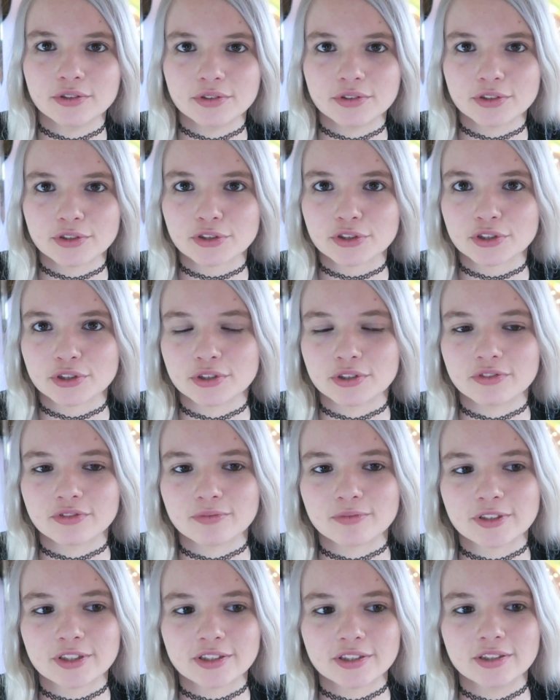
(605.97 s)
I'm not sure if
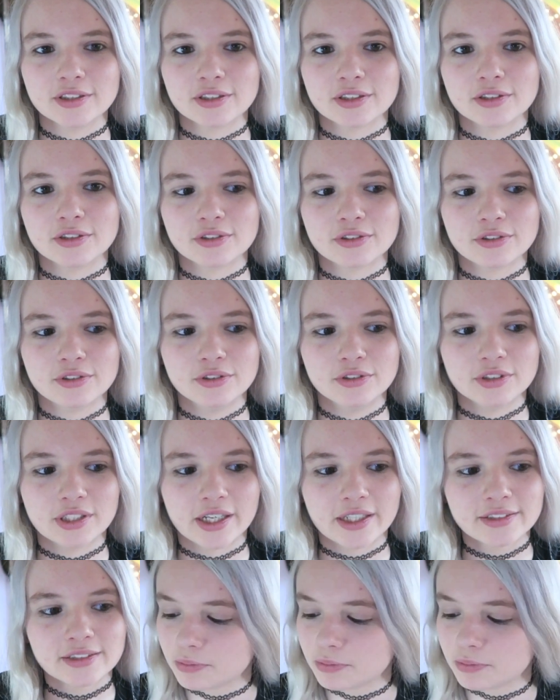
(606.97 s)
I'm still going to do that.